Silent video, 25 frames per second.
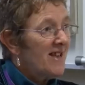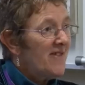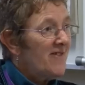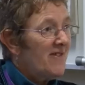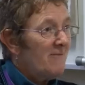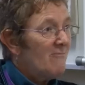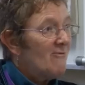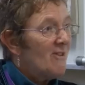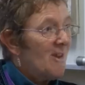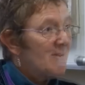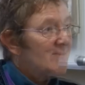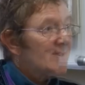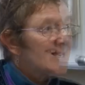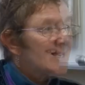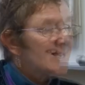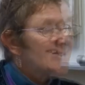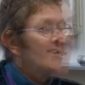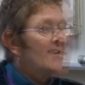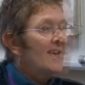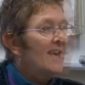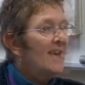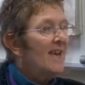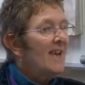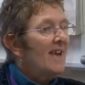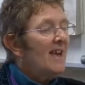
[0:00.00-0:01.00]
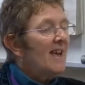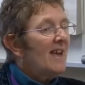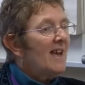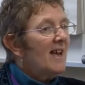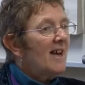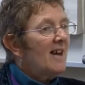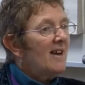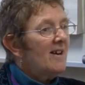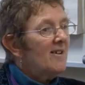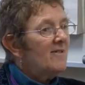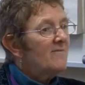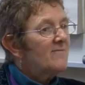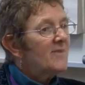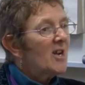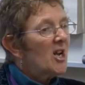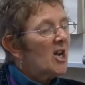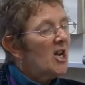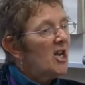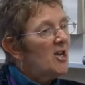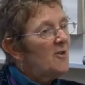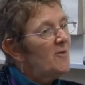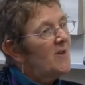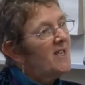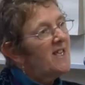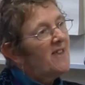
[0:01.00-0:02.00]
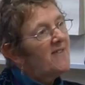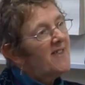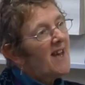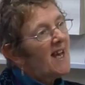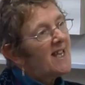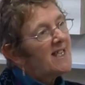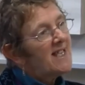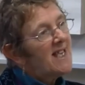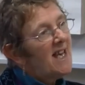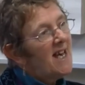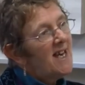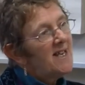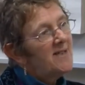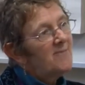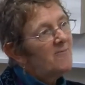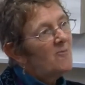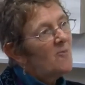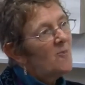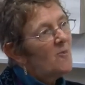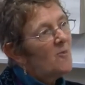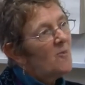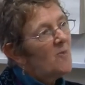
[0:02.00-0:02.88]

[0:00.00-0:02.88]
and perhaps Cluid at that time